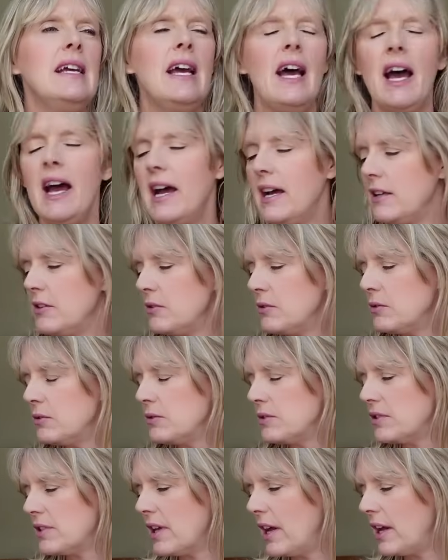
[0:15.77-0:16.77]
and
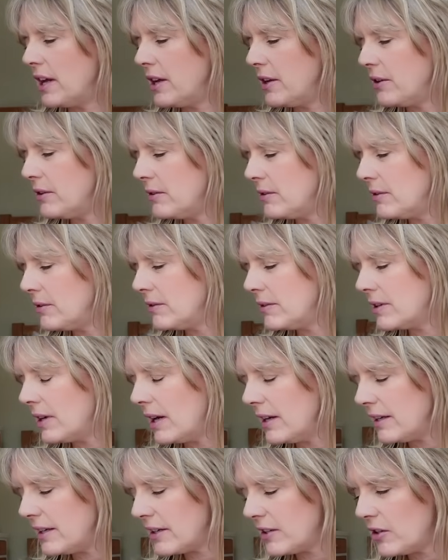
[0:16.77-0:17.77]
also
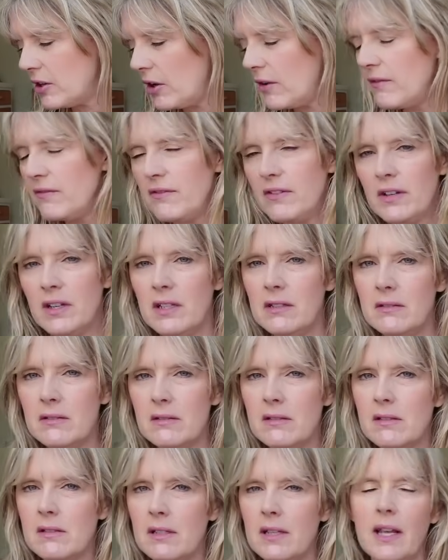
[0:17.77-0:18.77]
kind of
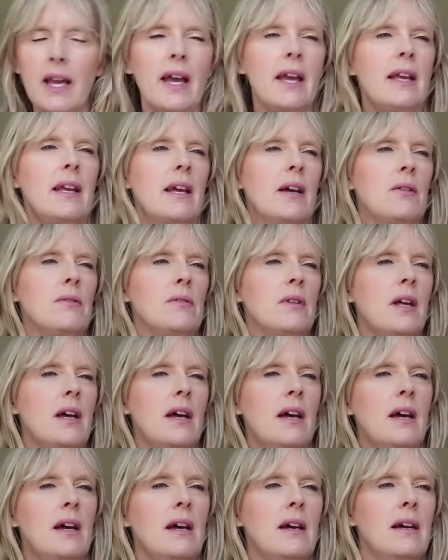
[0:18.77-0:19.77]
confidence, getting out
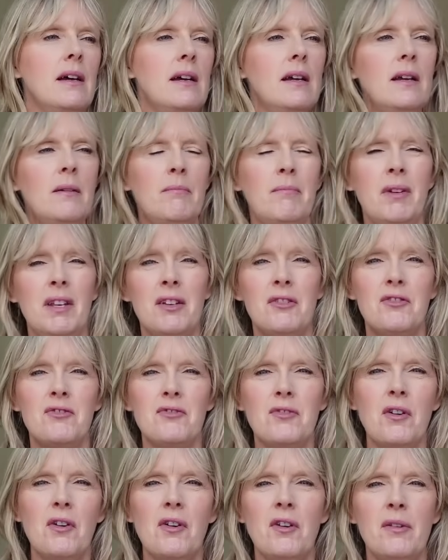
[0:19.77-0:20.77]
there, bit of
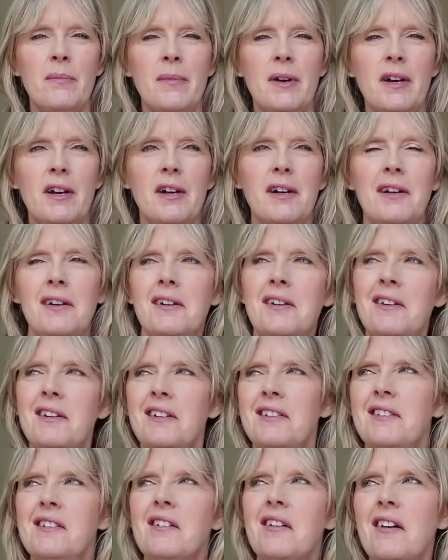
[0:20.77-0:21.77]
drama.
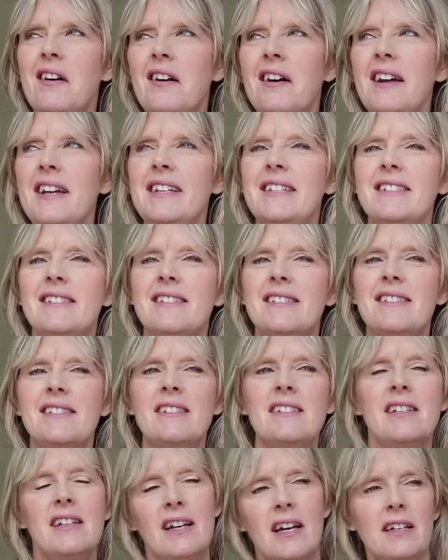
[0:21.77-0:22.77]
Nice.
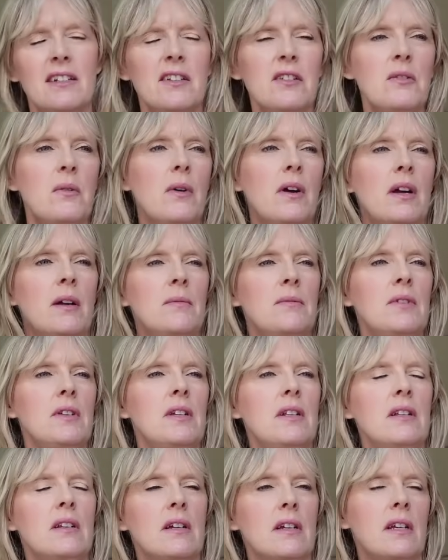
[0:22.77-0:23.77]
I don't know why I'm
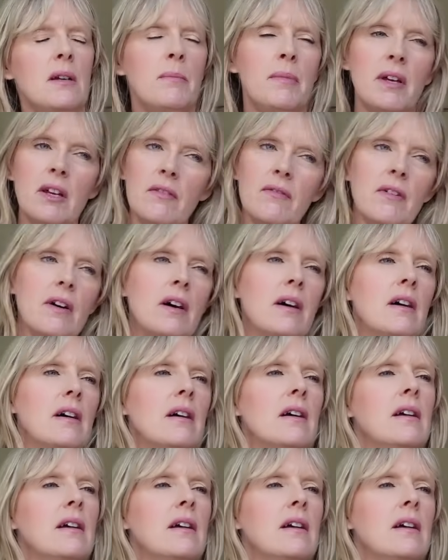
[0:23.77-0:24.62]
doing like a bit of a